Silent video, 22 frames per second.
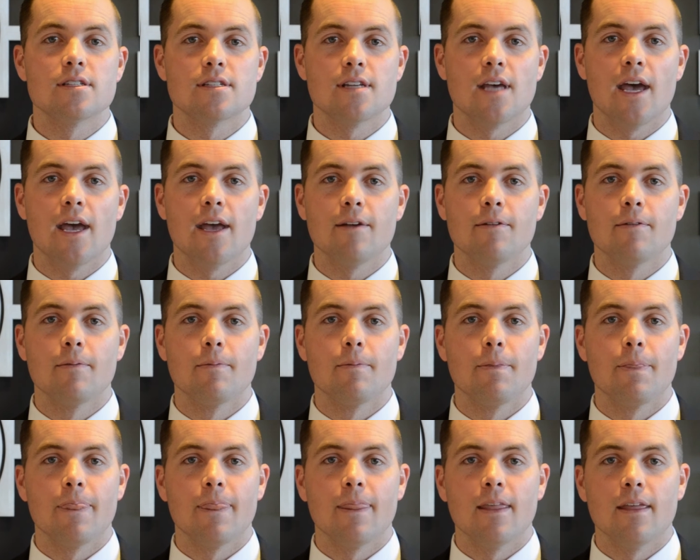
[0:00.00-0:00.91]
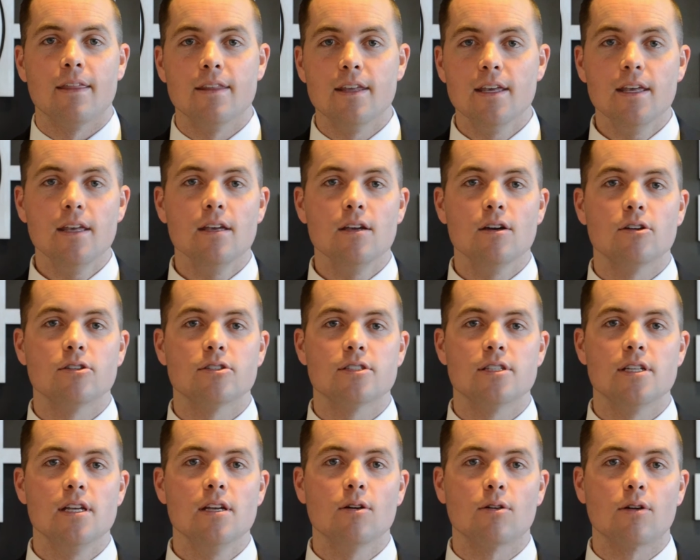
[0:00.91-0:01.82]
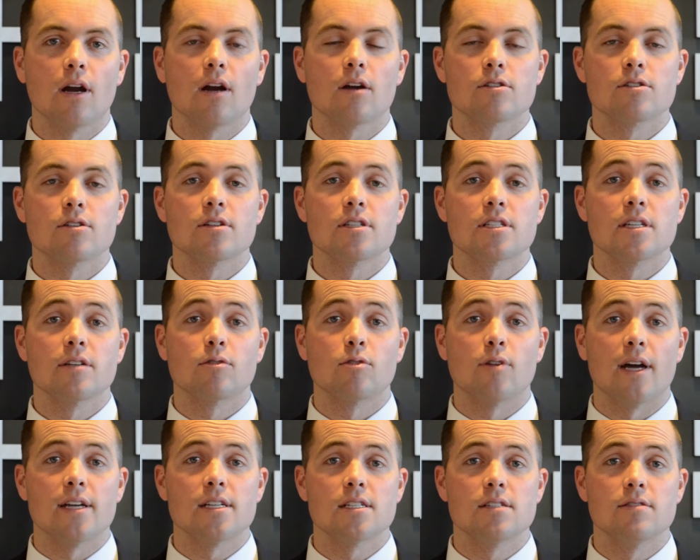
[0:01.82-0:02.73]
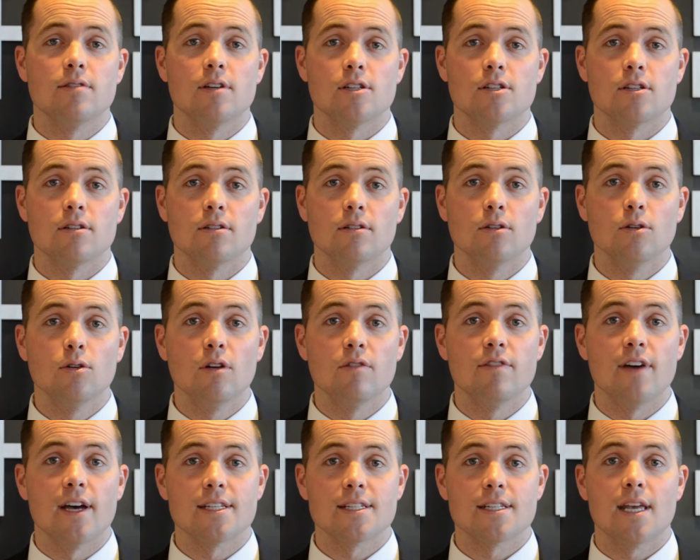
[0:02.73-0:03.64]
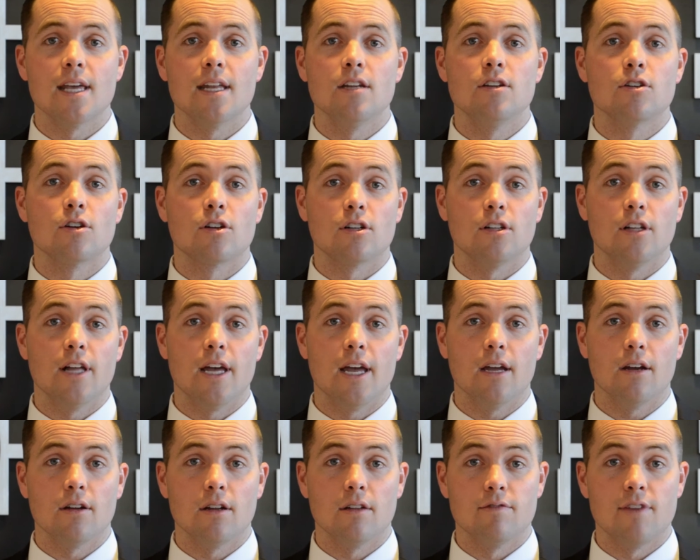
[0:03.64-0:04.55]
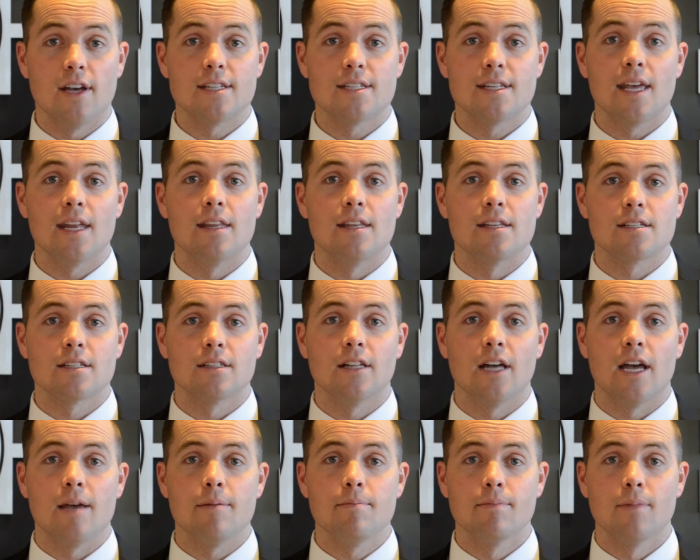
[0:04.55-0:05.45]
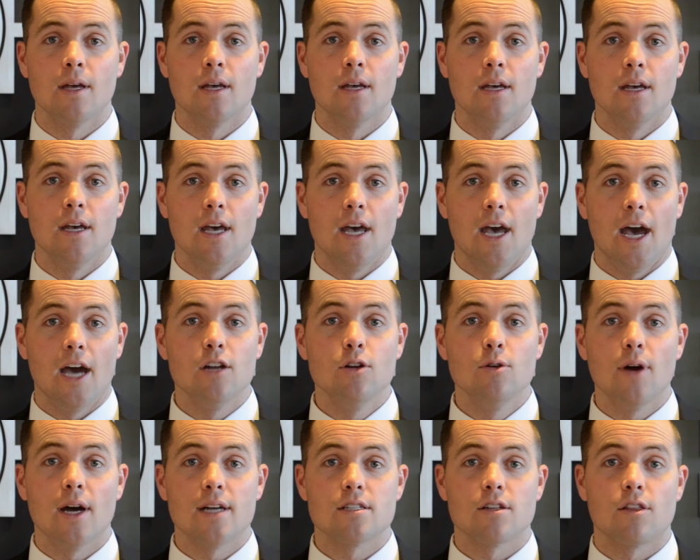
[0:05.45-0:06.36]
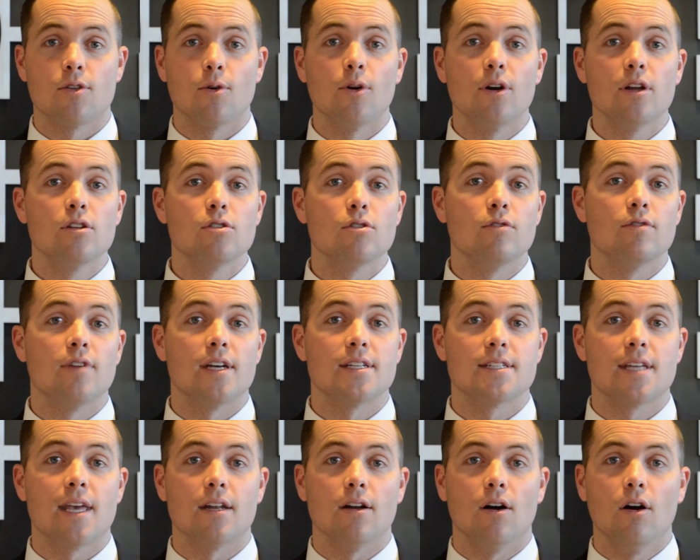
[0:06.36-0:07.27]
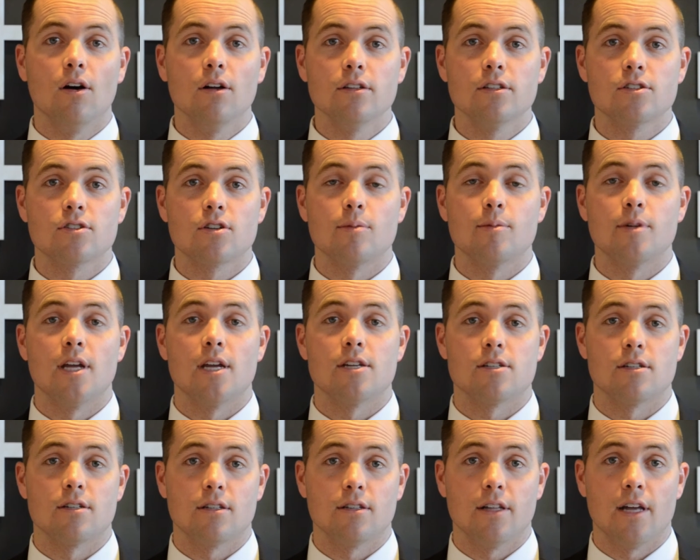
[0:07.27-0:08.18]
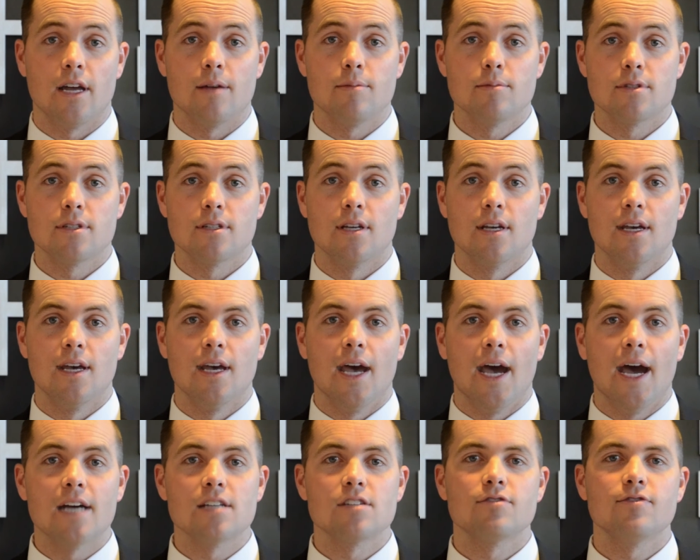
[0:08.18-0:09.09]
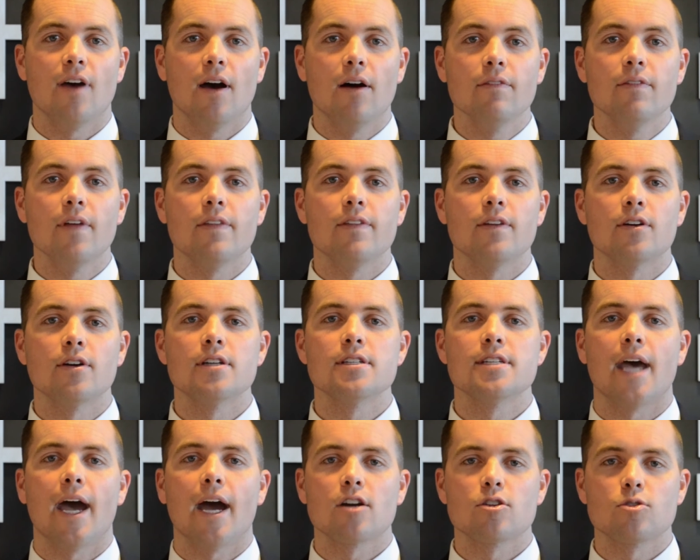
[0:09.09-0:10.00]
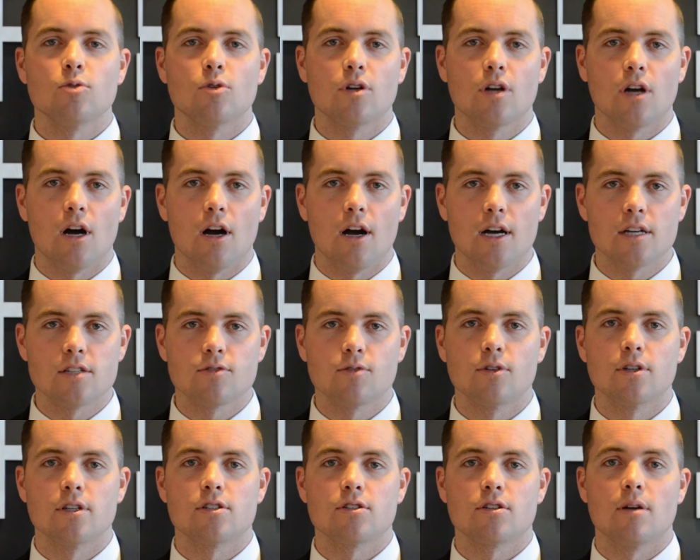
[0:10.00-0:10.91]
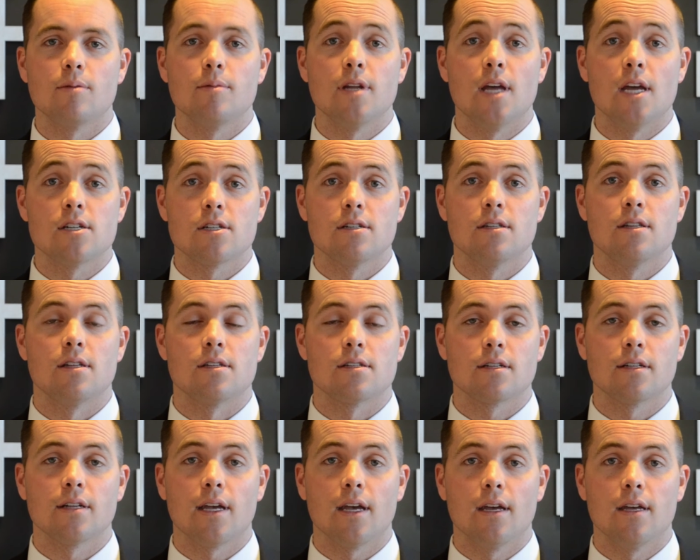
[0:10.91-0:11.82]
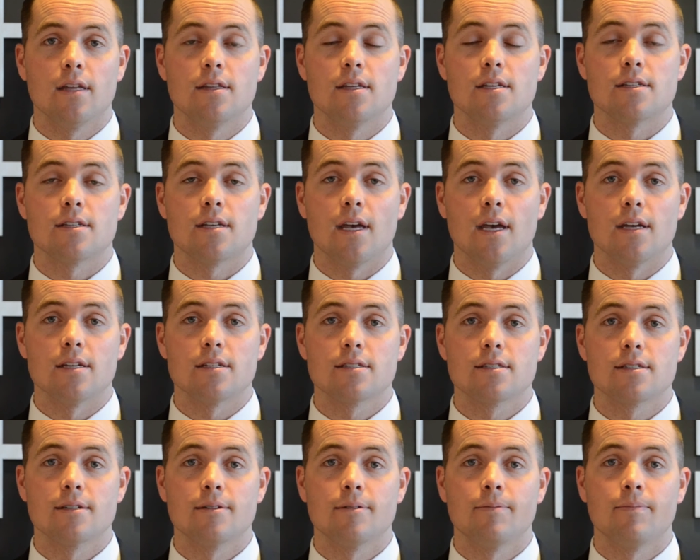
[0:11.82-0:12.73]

say, the EEOC or Arizona Civil Rights Division, who investigated this claim, and who has authority to investigate all discrimination claims, has found that there is actual cause for discrimination in this case.